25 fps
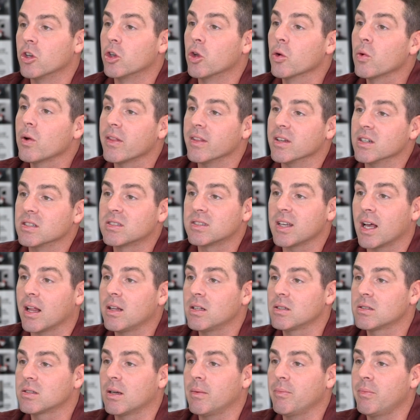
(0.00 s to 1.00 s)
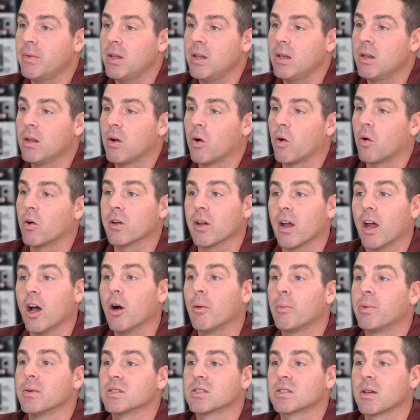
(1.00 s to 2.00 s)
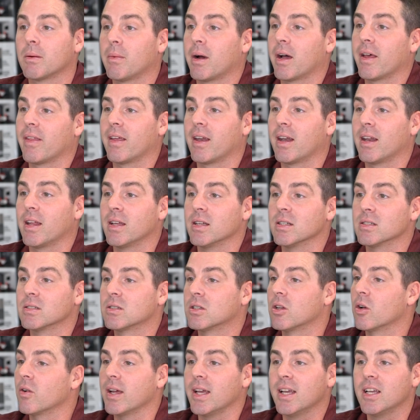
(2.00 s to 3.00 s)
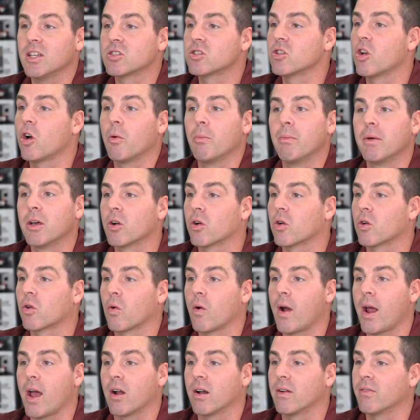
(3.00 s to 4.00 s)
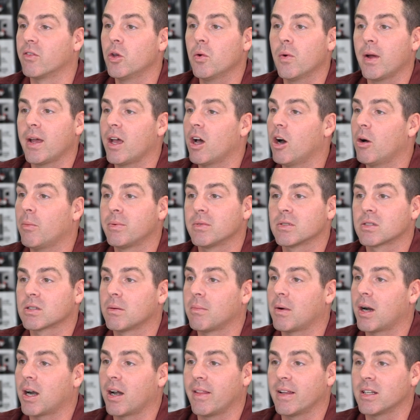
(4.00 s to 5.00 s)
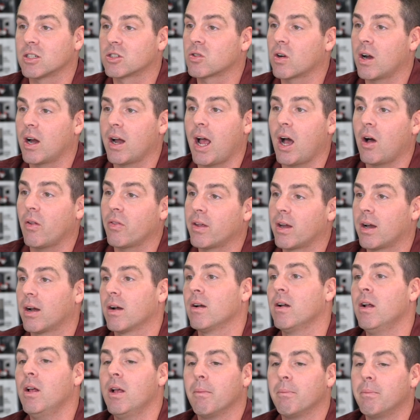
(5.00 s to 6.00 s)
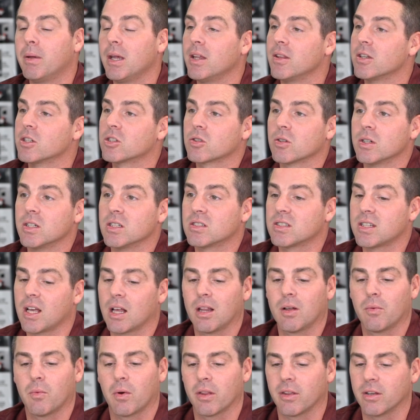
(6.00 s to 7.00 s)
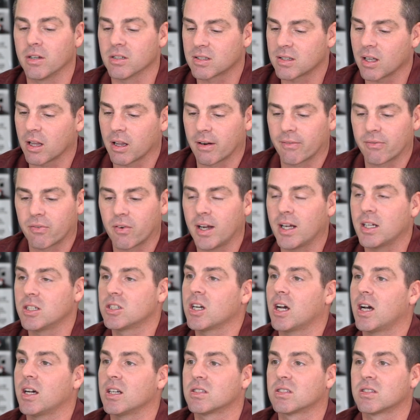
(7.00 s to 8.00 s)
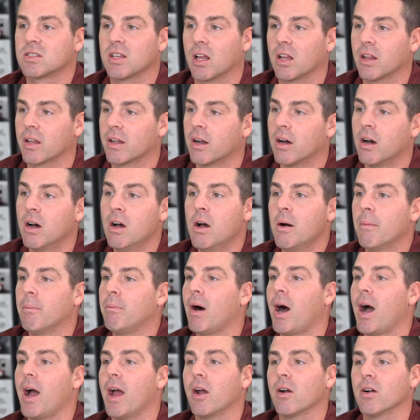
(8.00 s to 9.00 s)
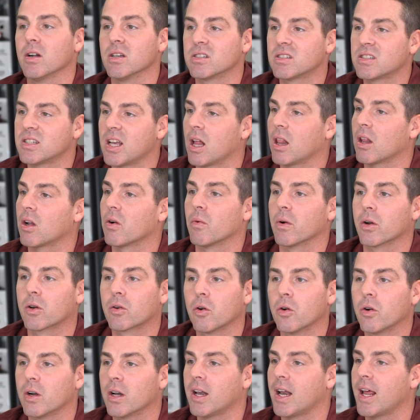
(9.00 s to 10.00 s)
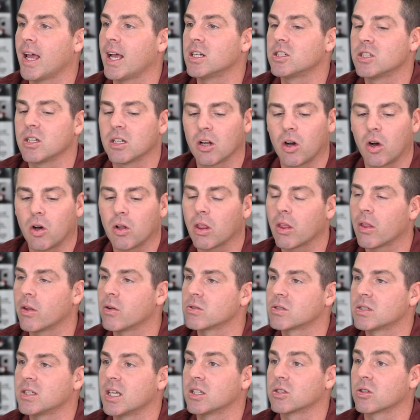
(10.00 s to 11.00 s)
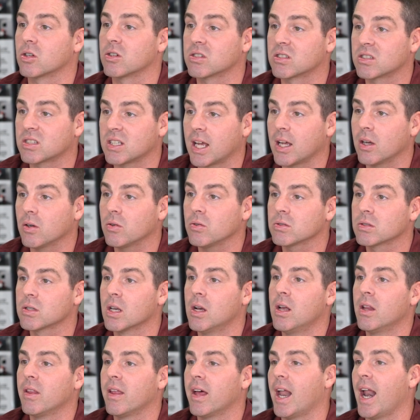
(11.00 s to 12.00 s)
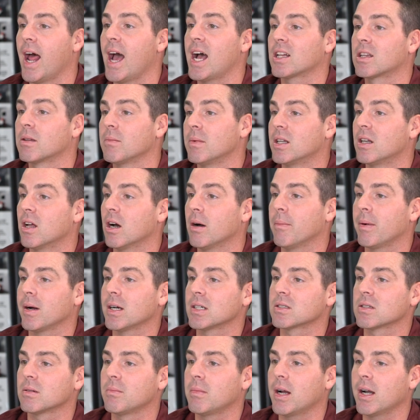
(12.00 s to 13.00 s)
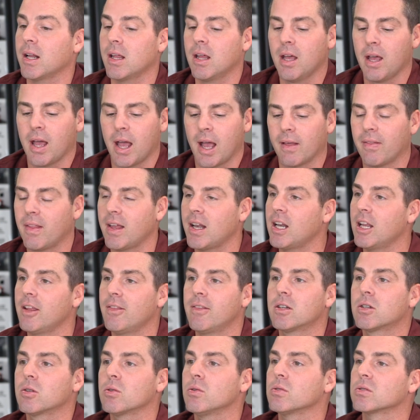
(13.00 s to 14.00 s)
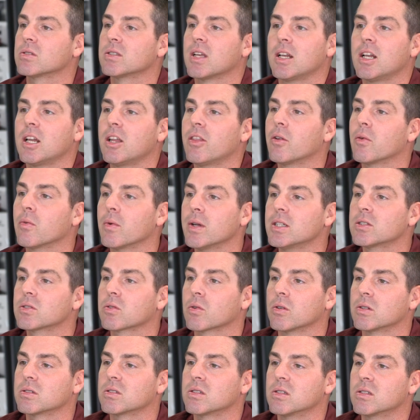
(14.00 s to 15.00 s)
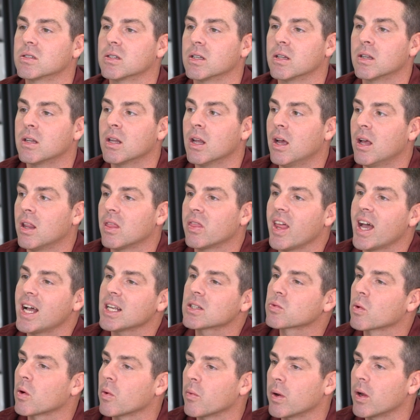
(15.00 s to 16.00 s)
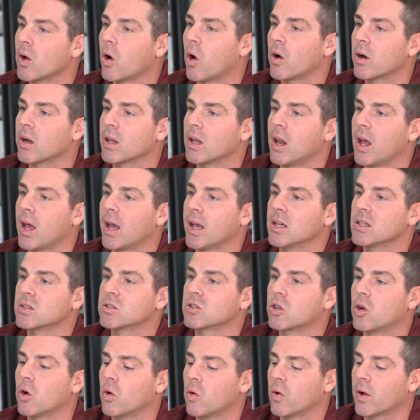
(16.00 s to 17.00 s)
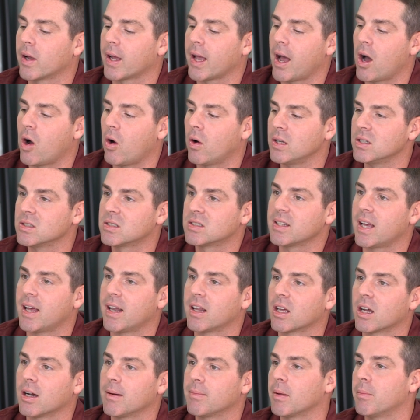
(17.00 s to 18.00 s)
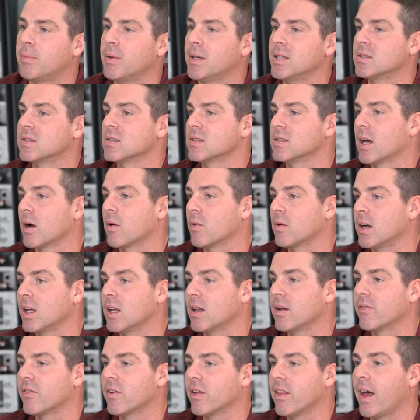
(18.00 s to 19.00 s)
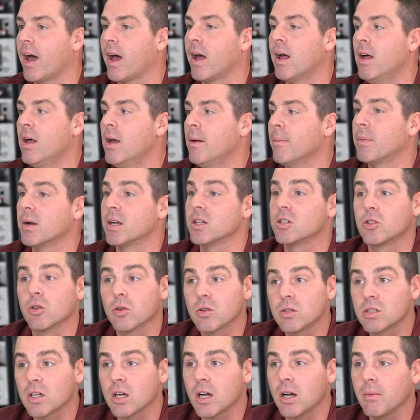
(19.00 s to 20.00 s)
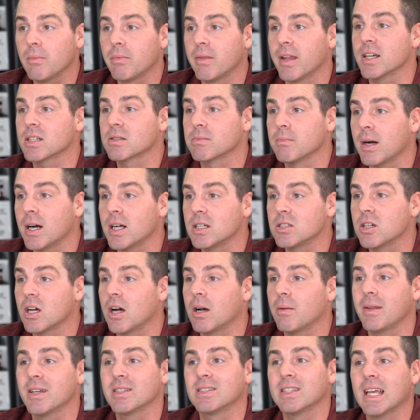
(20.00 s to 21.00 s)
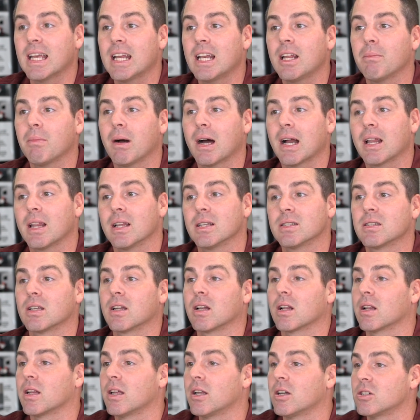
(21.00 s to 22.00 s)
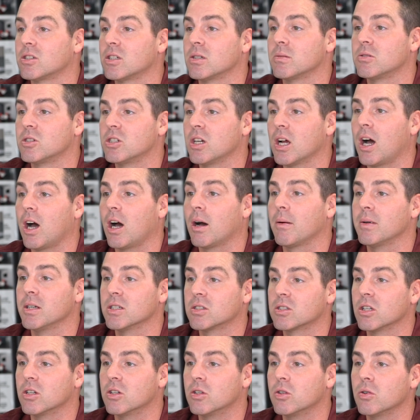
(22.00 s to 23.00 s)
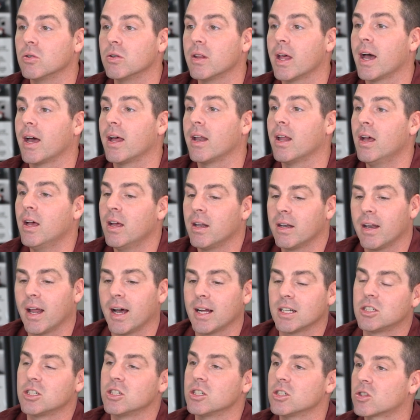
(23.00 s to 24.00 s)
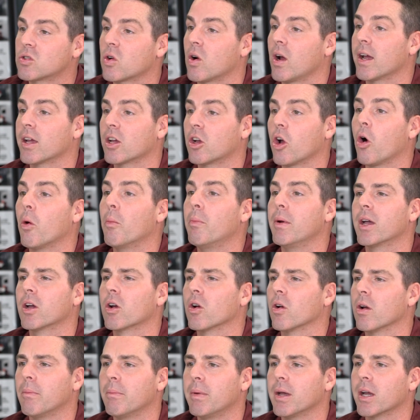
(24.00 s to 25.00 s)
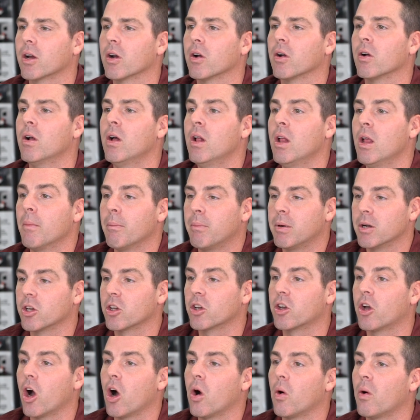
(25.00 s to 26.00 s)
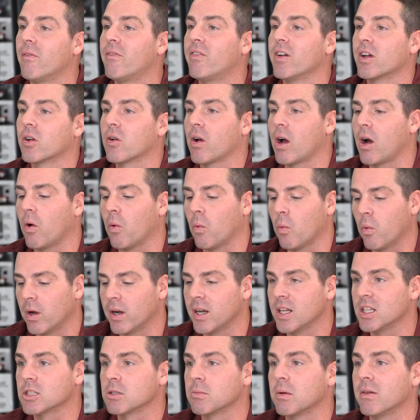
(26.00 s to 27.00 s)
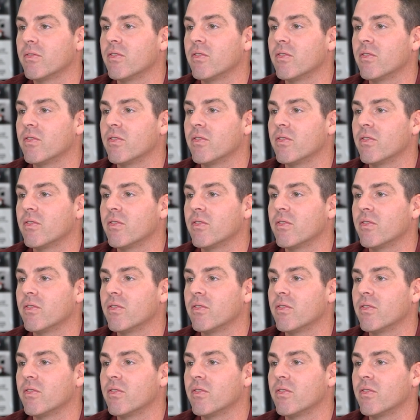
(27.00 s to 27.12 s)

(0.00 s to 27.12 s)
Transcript: you're either selling something or you're helping somebody that is. There is no middle ground. If you ain't helping somebody that's trying out there beating the street selling, whether you're selling a franchise, selling a buyer, a seller, recruiting an agent, all of those things are sales that have to be done by somebody, and they need the tools. They need the resources, and that's where we are today, is going out and setting up the pieces that were needed for that. But it's your job. That's my job. That's anybody that's in the leadership's job, is to do that, not to just try and go bigger and bigger, but to go and figure out what needs to be